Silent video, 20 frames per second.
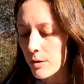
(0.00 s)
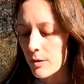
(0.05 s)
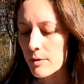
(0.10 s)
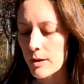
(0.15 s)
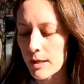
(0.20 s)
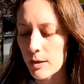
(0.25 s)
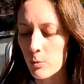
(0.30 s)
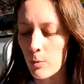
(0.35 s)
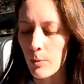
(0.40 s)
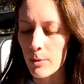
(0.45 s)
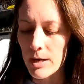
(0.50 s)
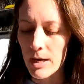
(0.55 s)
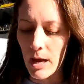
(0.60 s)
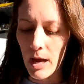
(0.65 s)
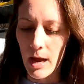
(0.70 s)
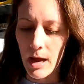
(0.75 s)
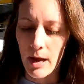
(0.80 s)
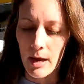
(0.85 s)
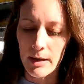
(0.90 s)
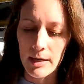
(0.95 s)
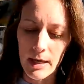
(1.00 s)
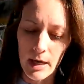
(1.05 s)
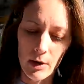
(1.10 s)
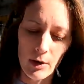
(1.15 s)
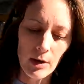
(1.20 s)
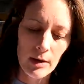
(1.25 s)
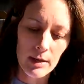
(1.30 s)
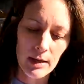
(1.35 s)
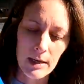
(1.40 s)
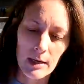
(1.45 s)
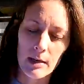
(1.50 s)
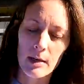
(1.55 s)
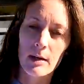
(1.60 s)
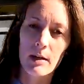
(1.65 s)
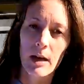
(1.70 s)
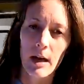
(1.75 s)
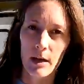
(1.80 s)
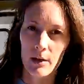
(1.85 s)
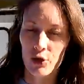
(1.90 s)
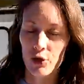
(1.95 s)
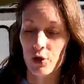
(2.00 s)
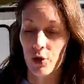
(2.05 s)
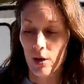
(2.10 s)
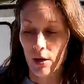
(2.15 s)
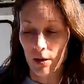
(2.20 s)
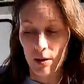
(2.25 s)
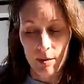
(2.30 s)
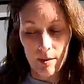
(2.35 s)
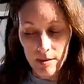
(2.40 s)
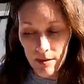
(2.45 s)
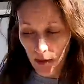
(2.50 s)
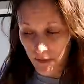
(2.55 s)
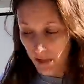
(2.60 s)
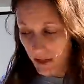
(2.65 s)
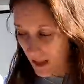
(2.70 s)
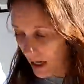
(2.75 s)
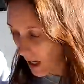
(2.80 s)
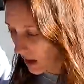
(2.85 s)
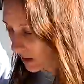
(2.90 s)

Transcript: So that's why we uh, carry the extra seven